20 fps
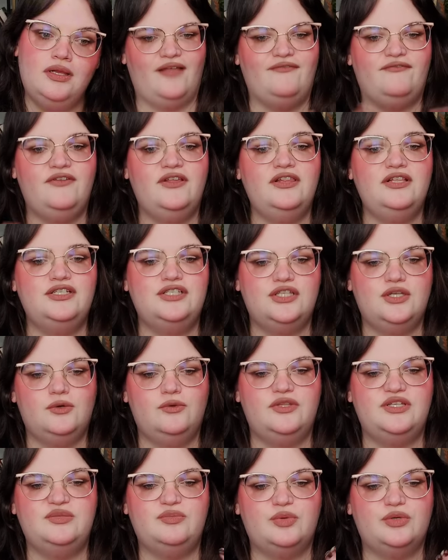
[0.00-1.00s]
I feel as though
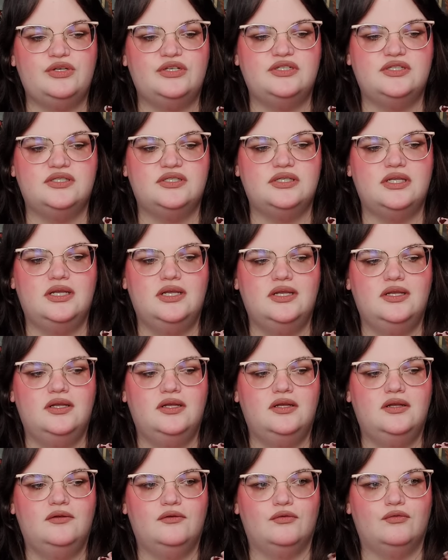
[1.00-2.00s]
this book is
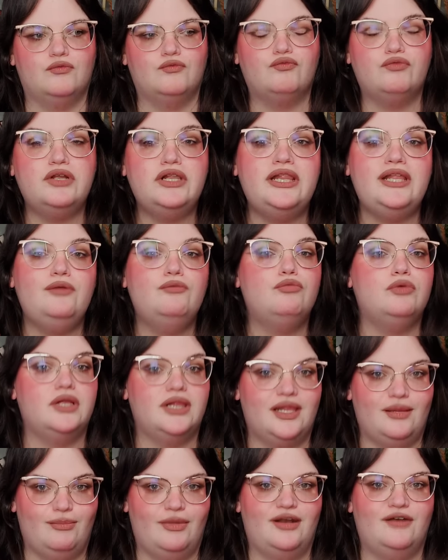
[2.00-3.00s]
really,
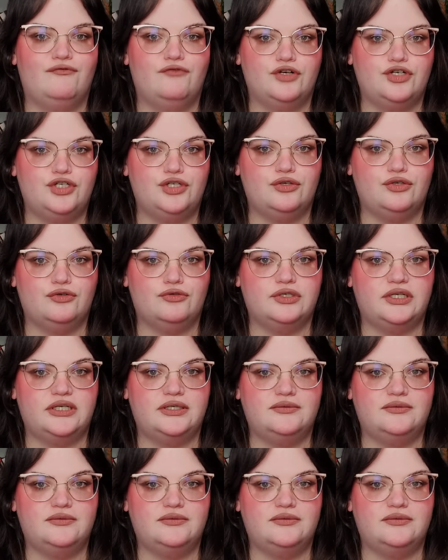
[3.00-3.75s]
really meant for children.